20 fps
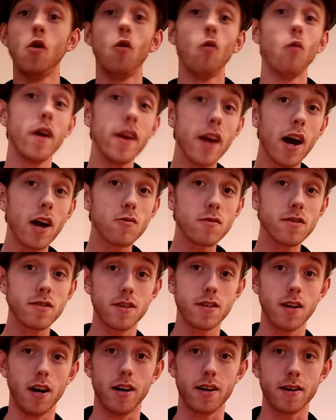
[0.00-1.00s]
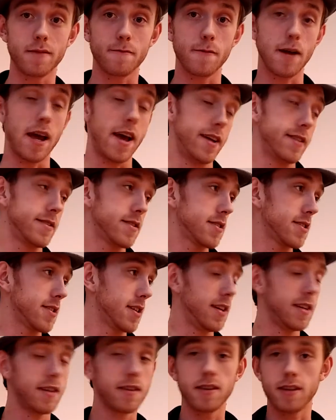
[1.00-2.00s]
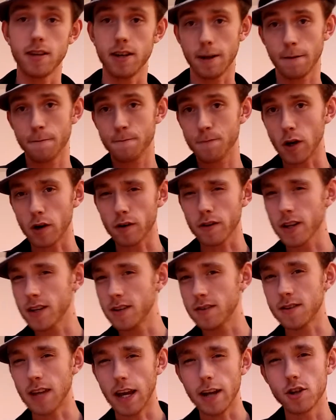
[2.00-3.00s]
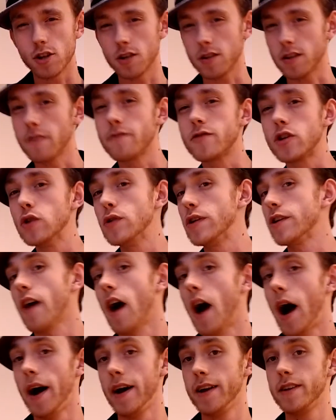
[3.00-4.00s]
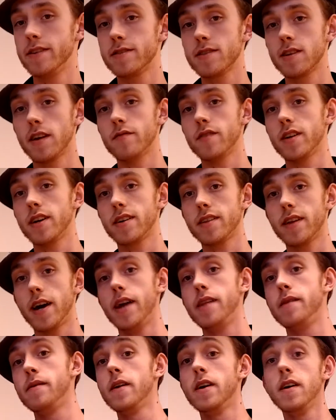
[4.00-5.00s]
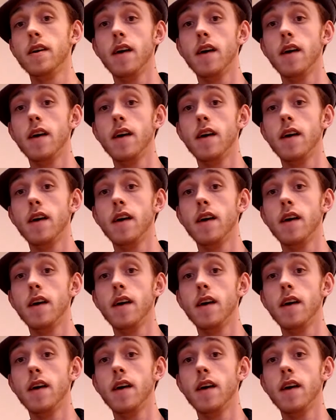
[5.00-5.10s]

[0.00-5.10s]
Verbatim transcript: When I was young and in the early stages of junior high and stuff like that,